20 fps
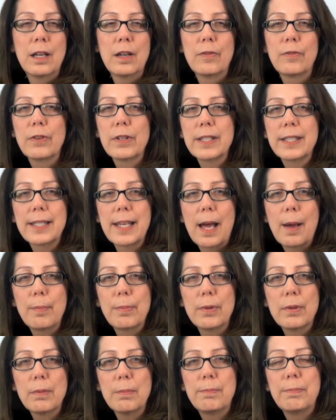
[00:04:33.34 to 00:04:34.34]
For
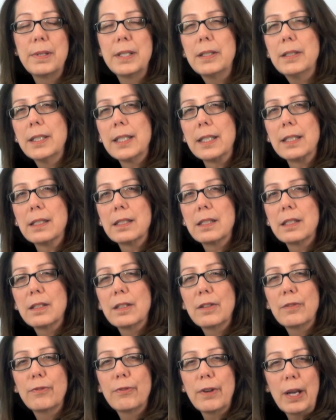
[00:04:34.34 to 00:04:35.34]
example, buildings
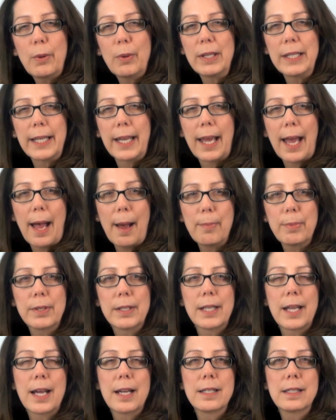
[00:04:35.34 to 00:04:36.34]
are frequently
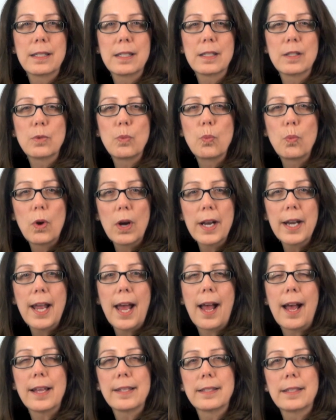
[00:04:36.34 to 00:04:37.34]
capitalized as one
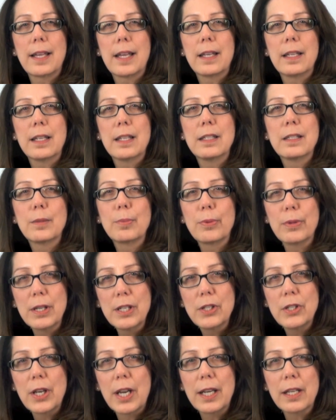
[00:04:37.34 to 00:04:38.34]
asset and
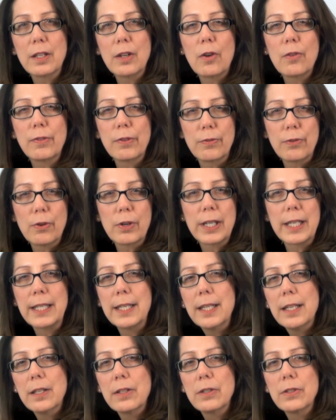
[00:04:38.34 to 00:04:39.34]
depreciated over 40
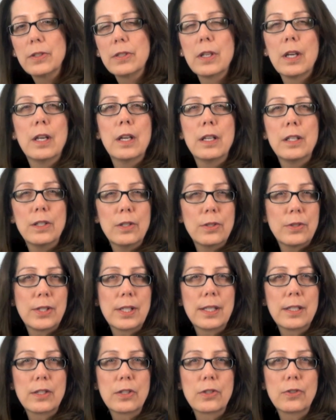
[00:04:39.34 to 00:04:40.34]
years using
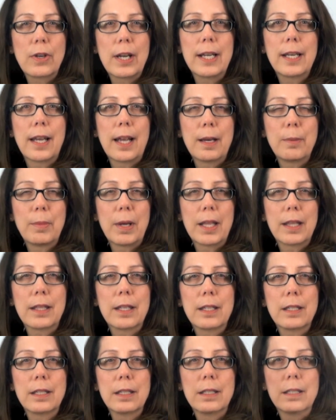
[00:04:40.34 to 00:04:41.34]
the straight-line
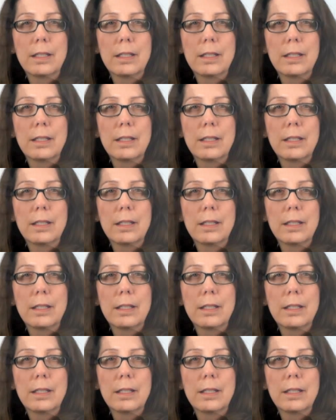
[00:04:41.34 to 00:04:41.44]
method.